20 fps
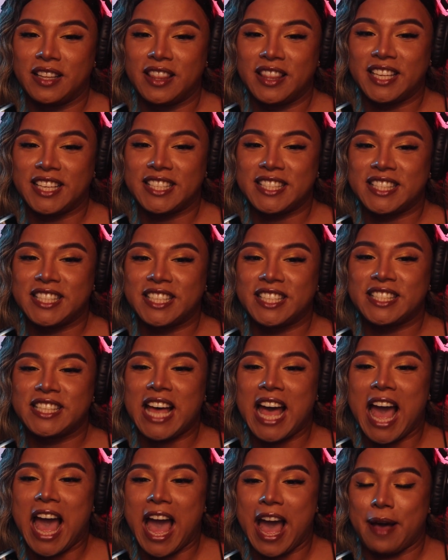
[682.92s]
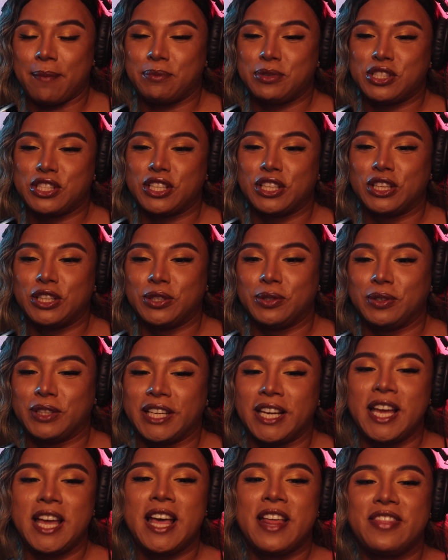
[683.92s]
This is
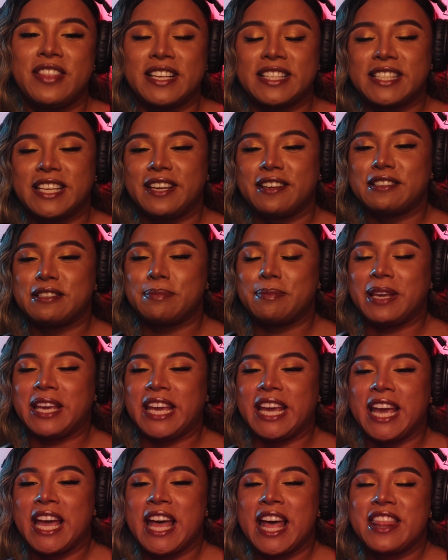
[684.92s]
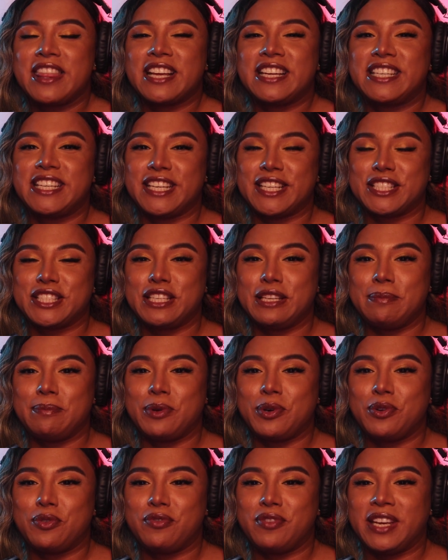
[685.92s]
absolutely, this gives me the Disney
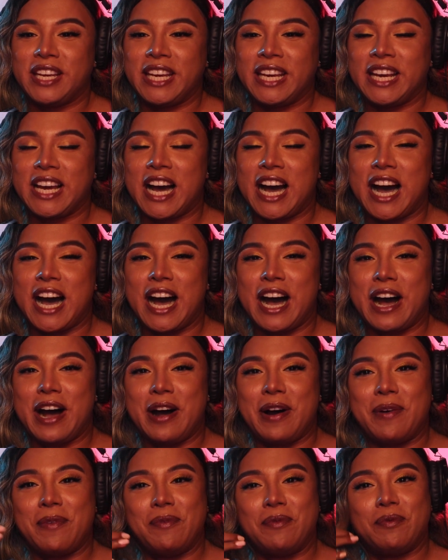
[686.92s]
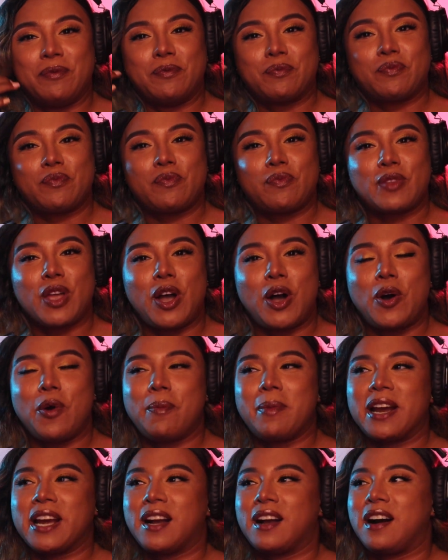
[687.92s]
movie, um,
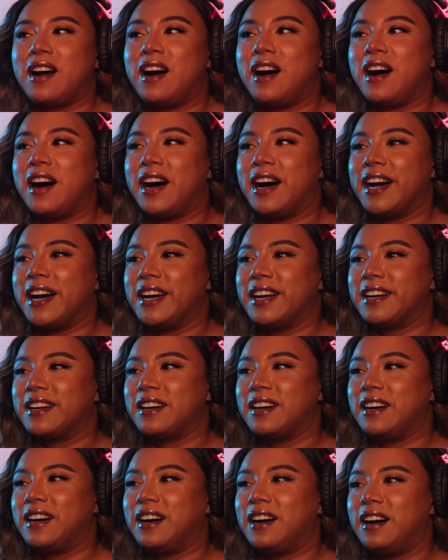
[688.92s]
oh my God.